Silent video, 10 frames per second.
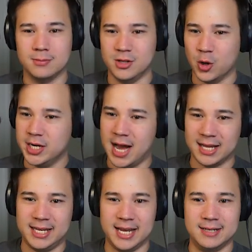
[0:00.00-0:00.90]
No, you're
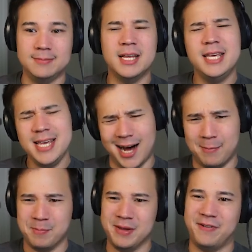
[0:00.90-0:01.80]
not, kid. You're
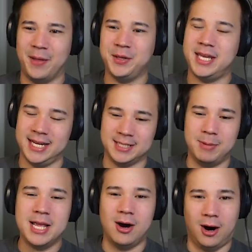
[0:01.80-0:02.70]
helping me find the key to
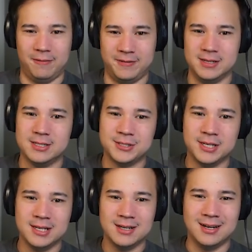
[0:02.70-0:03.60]
my office.
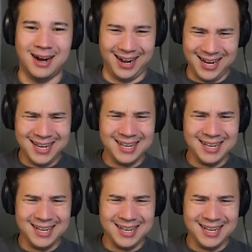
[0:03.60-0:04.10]
Huh?